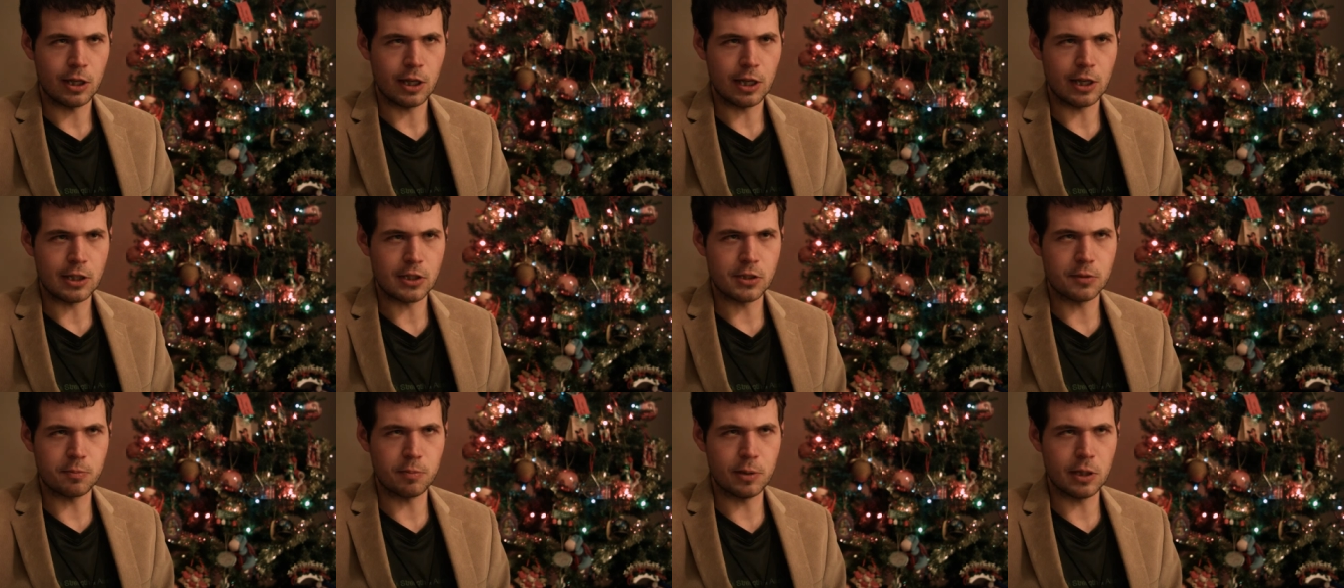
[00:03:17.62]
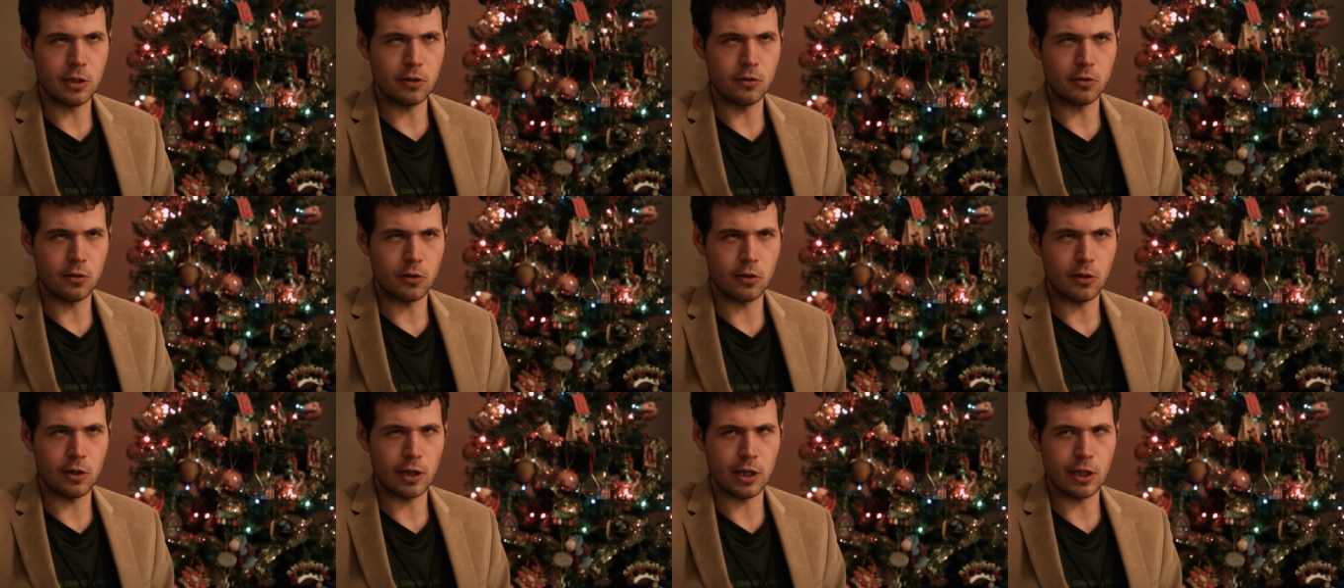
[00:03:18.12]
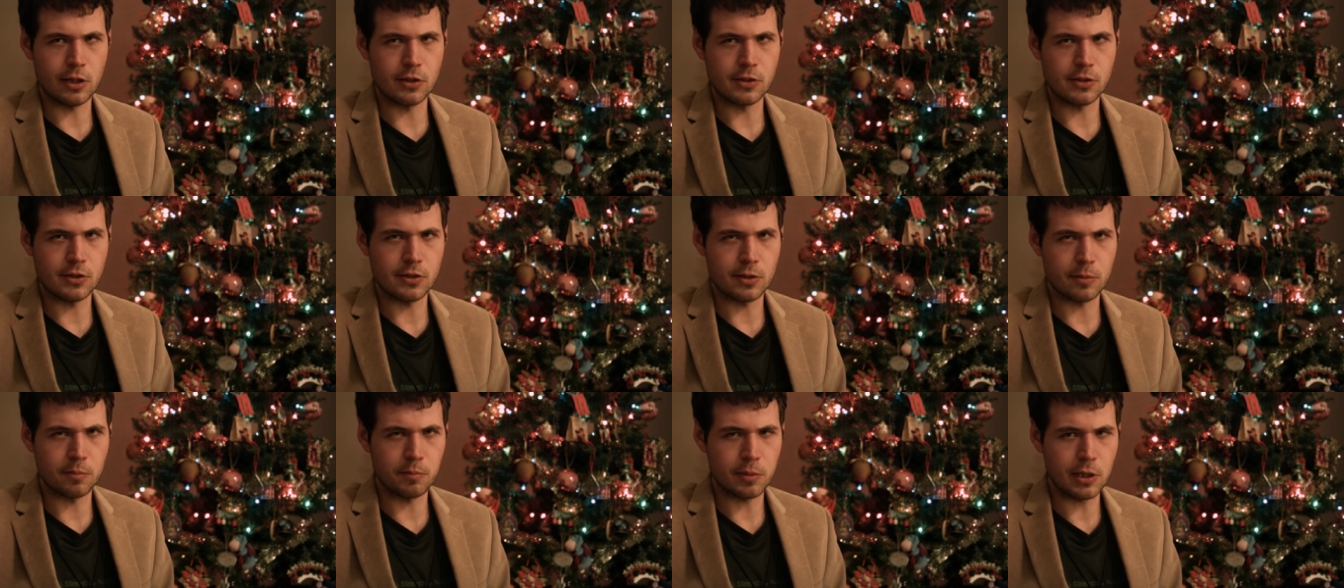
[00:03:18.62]
A spindle and
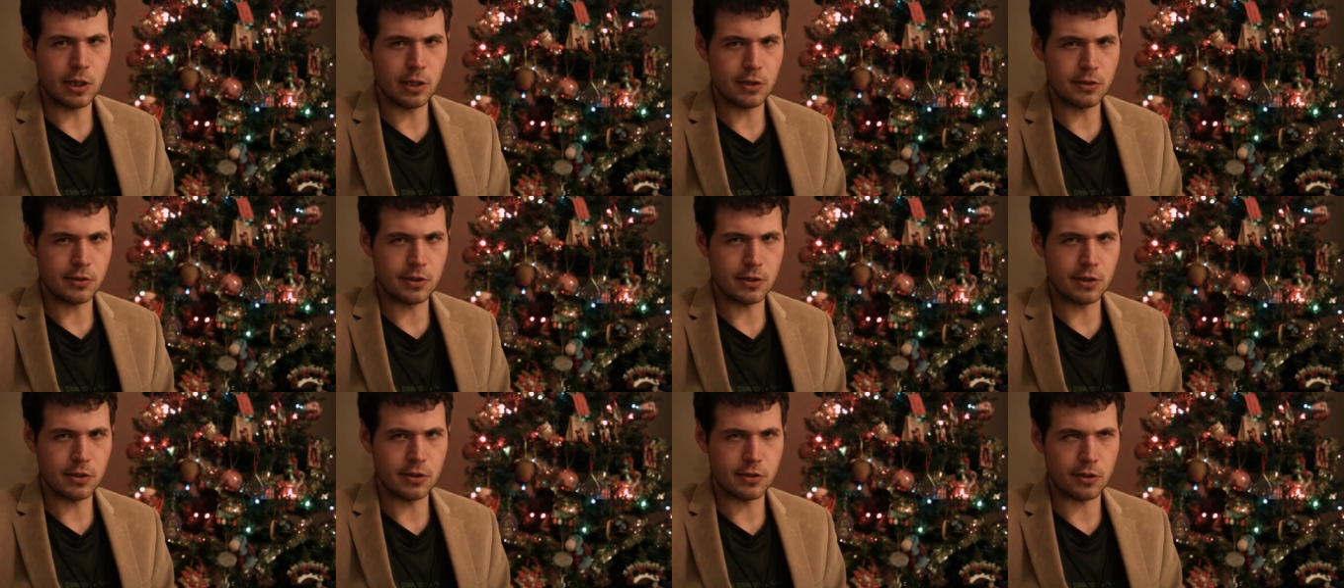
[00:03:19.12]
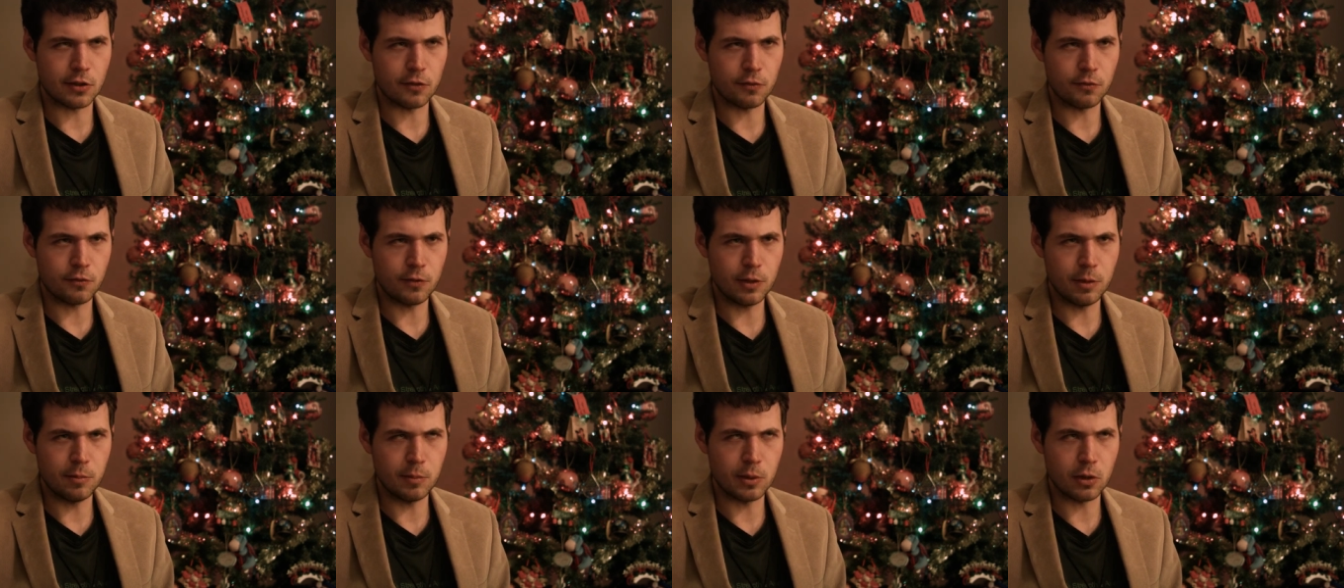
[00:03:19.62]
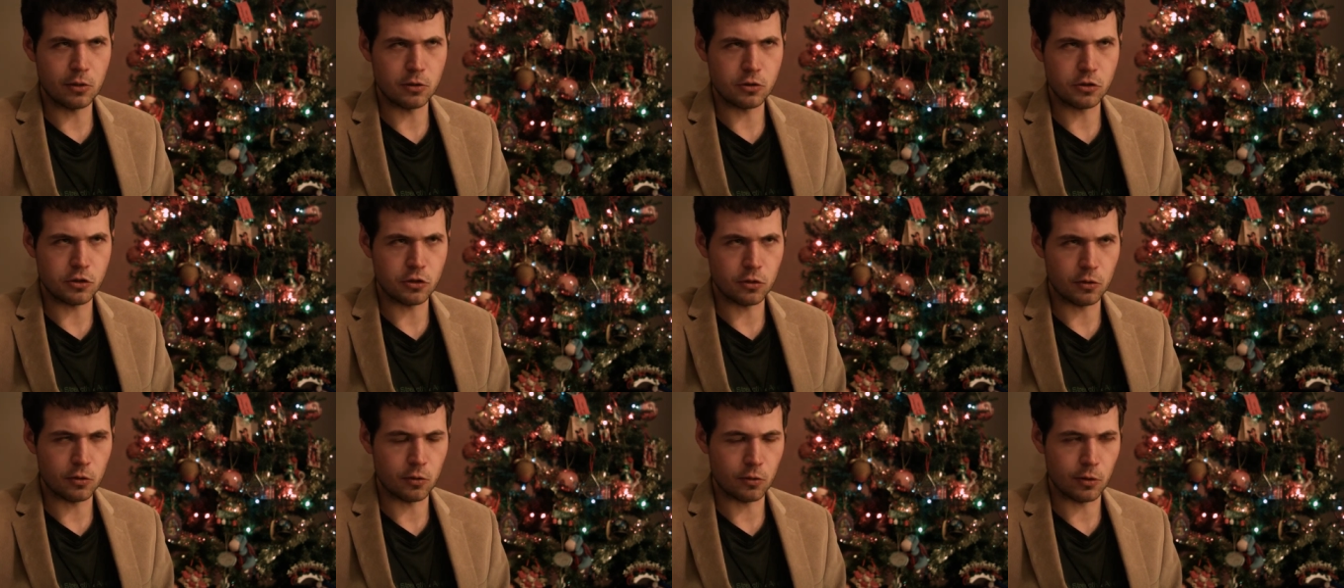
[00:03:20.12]
some pieces of female
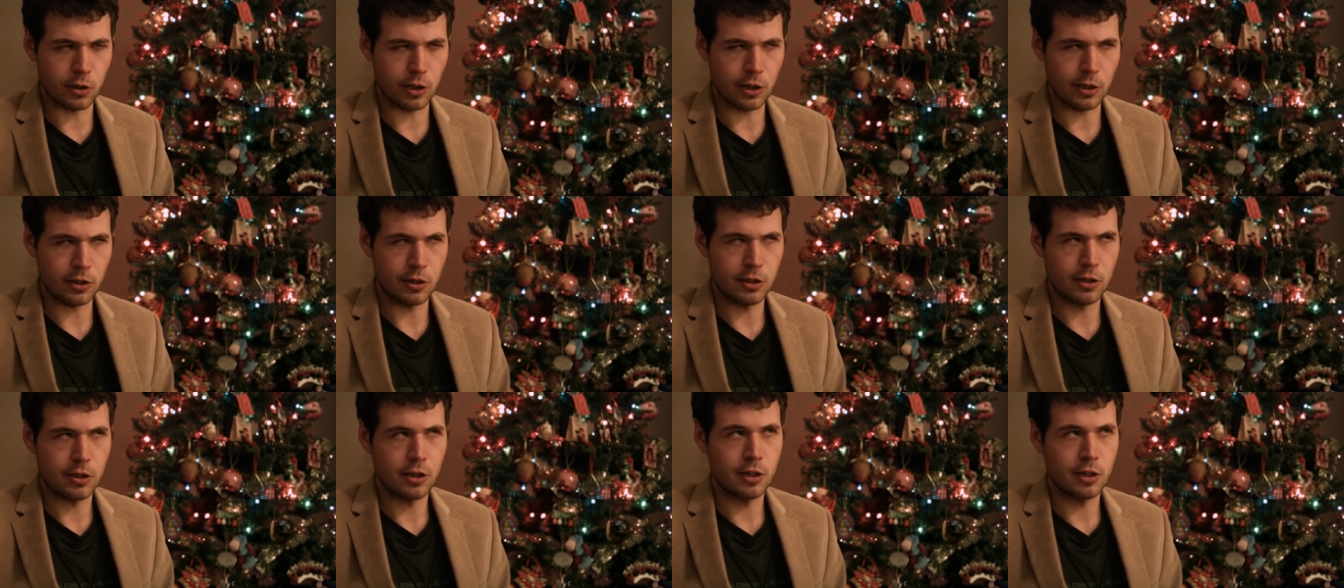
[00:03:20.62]
jewelry